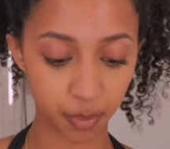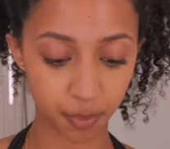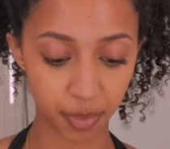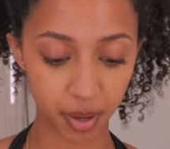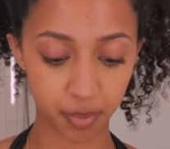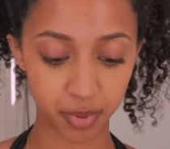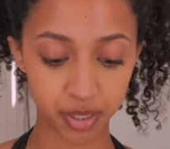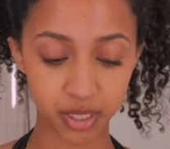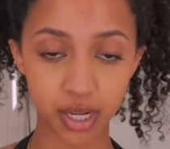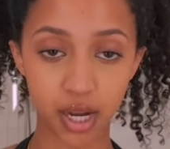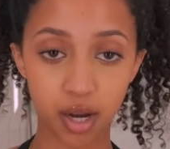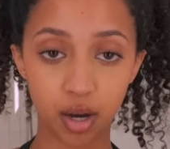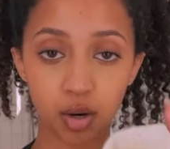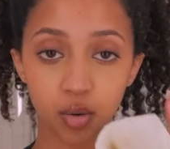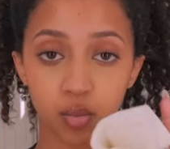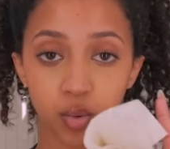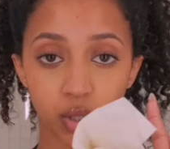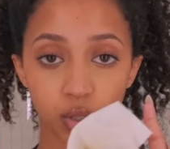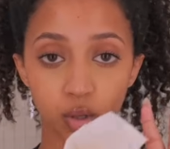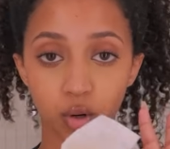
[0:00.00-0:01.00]
a paper
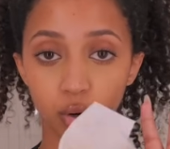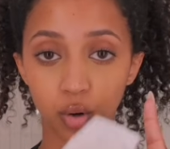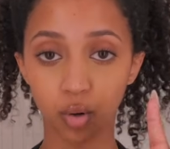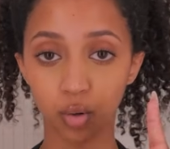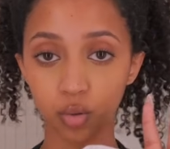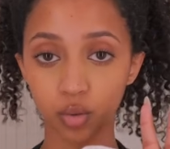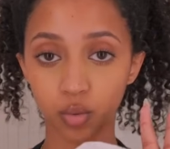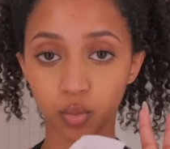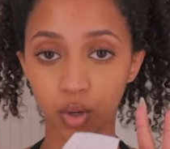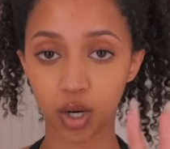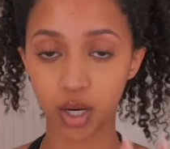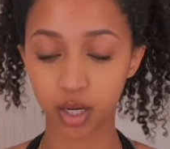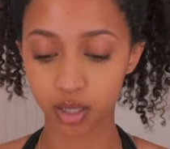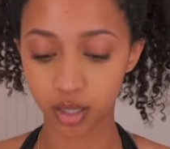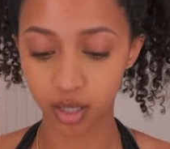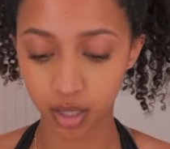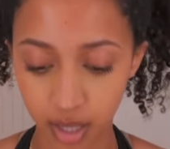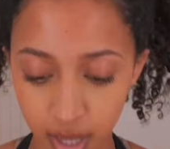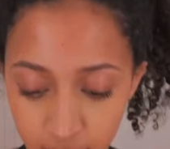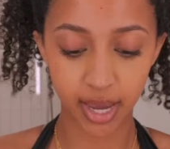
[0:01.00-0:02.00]
towel with cold
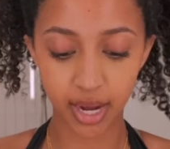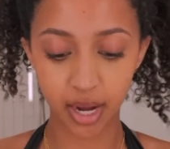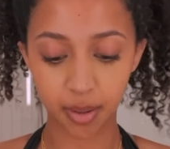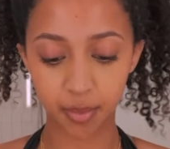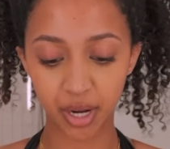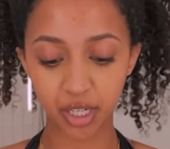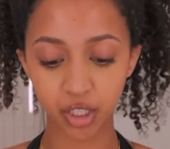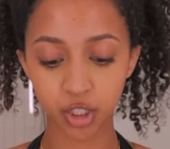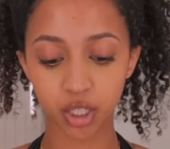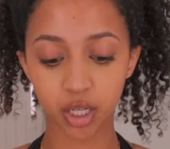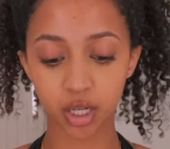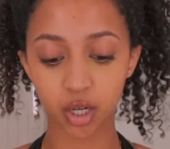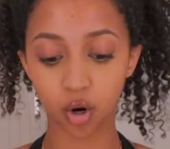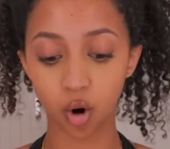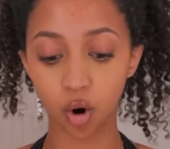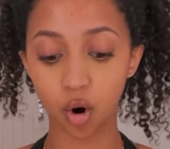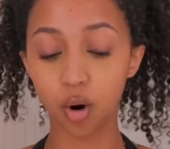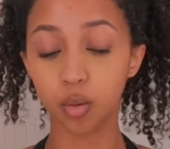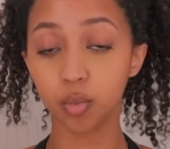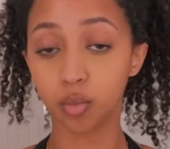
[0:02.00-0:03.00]
water, and I'm actually gonna
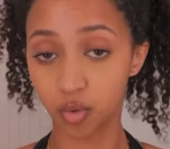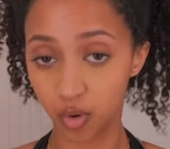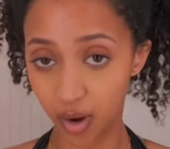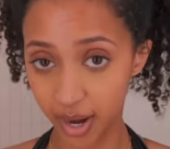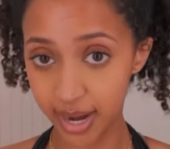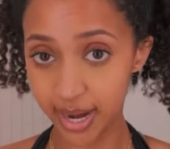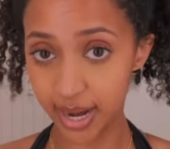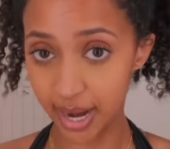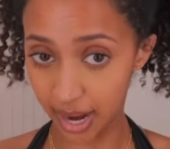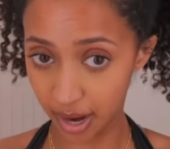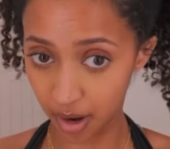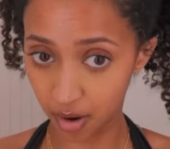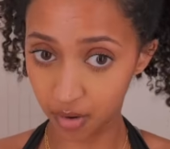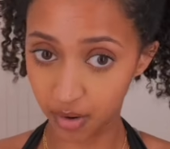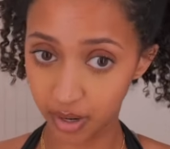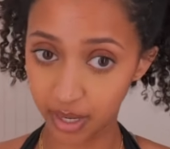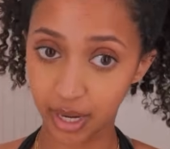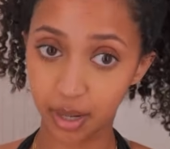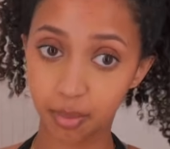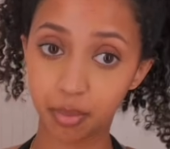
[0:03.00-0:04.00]
go home right
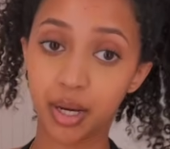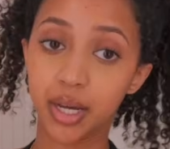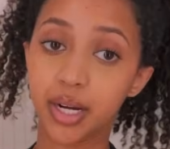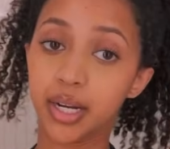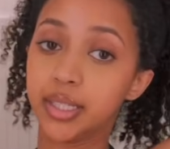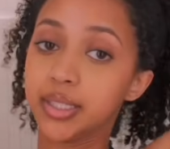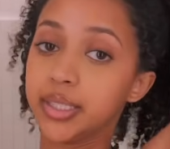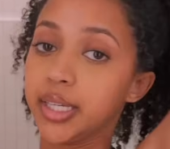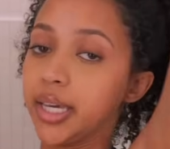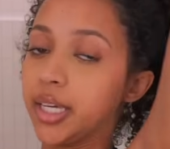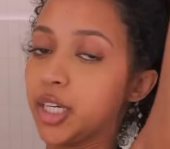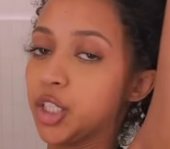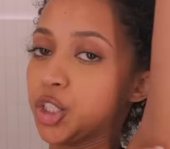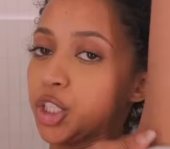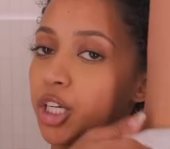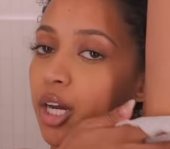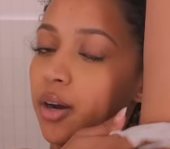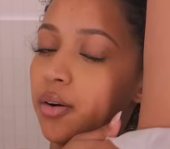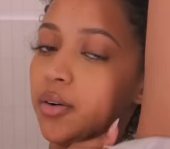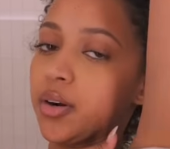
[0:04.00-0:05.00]
now and I'm gonna take a
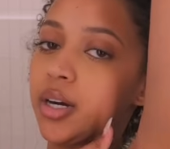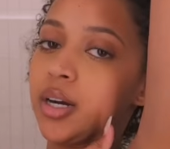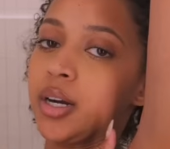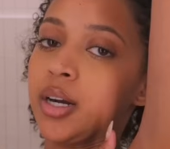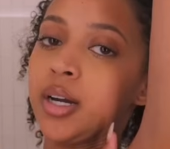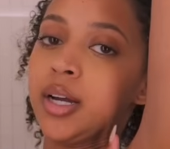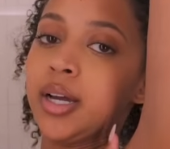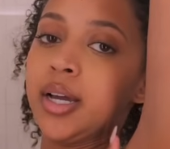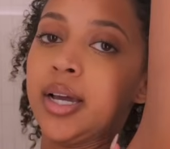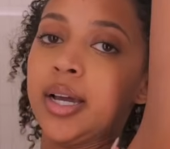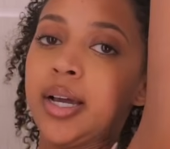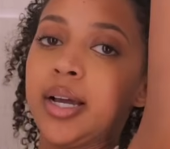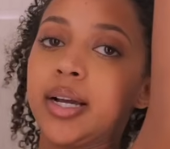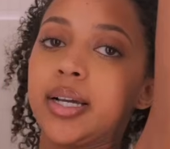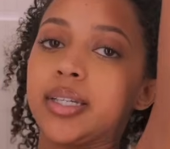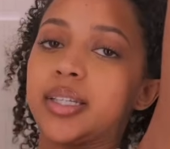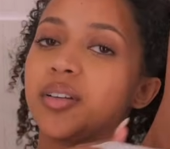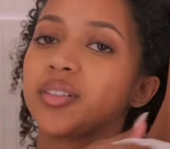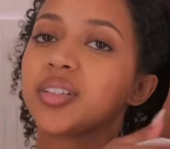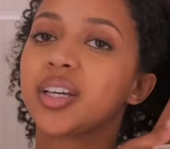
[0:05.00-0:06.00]
shower
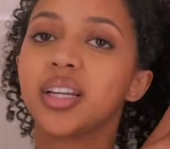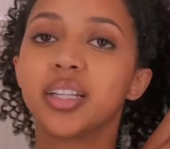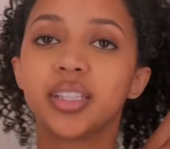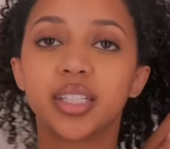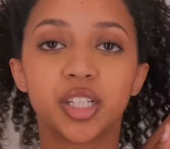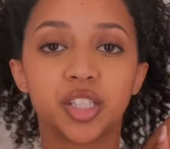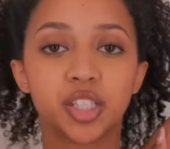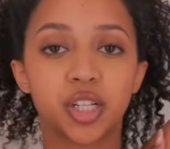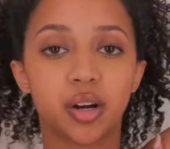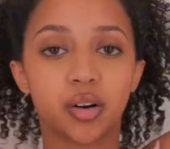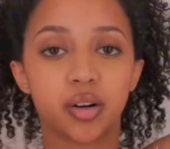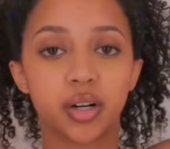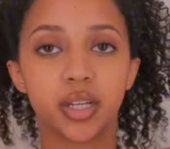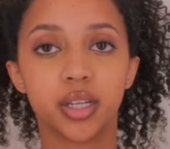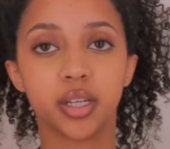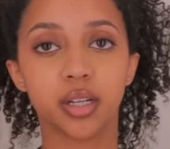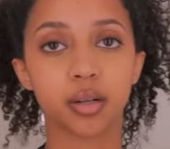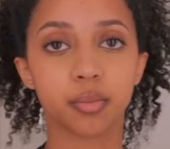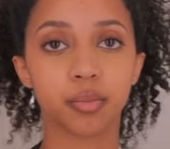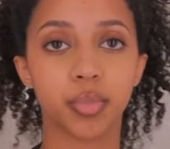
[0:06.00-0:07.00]
because I was gonna take a shower
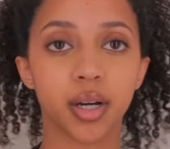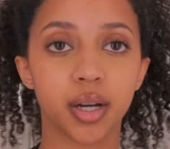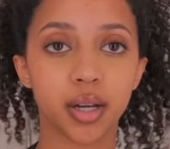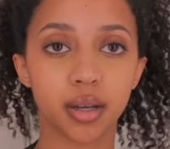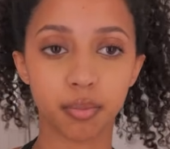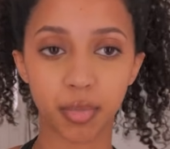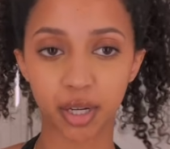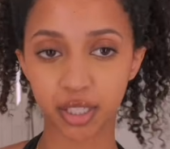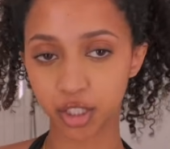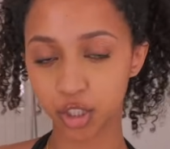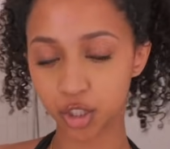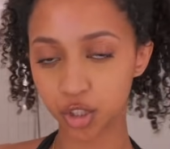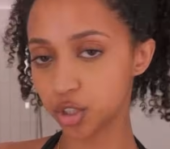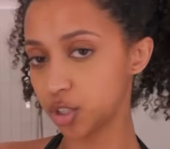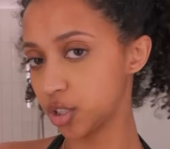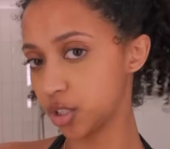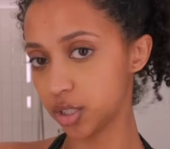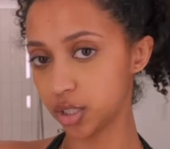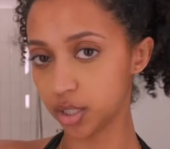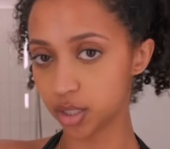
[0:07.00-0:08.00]
here, but my
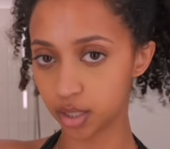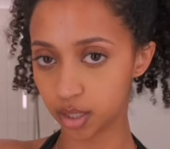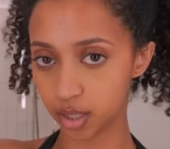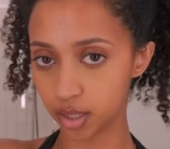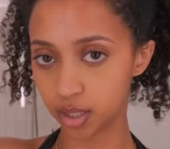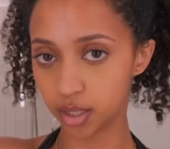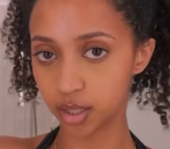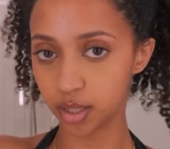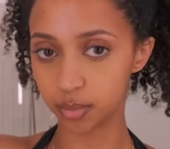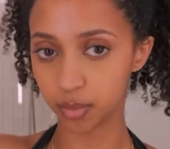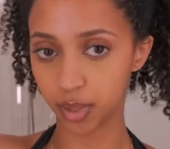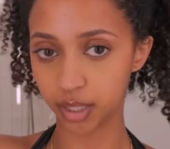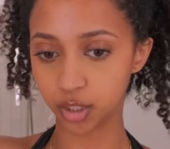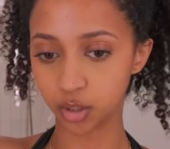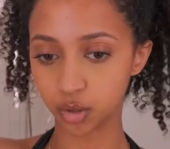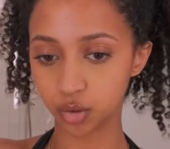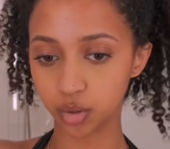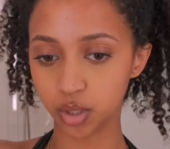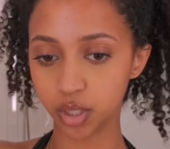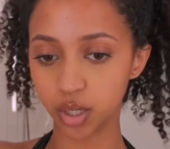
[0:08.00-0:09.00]
sister's in my
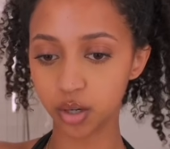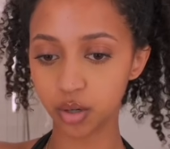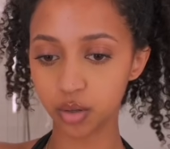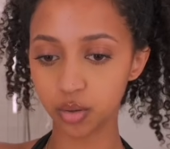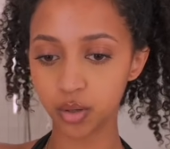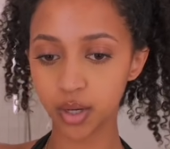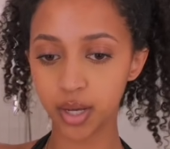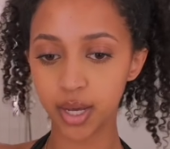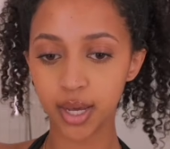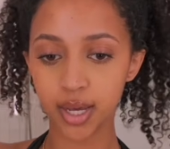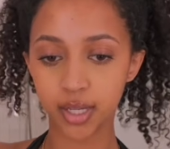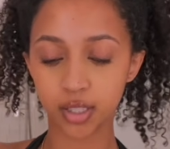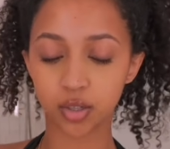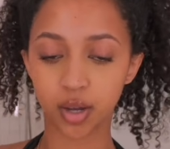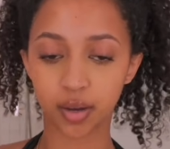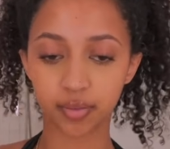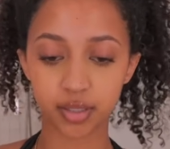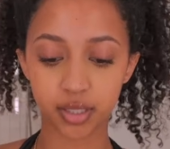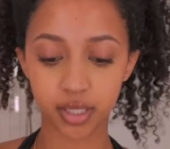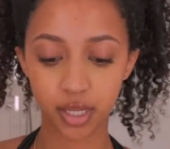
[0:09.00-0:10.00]
studio,
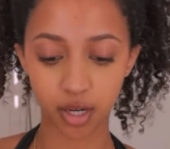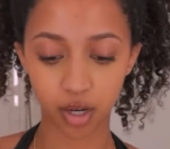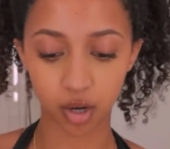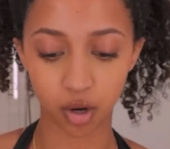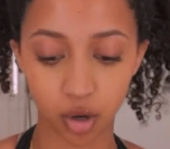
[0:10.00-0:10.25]
so I have to take her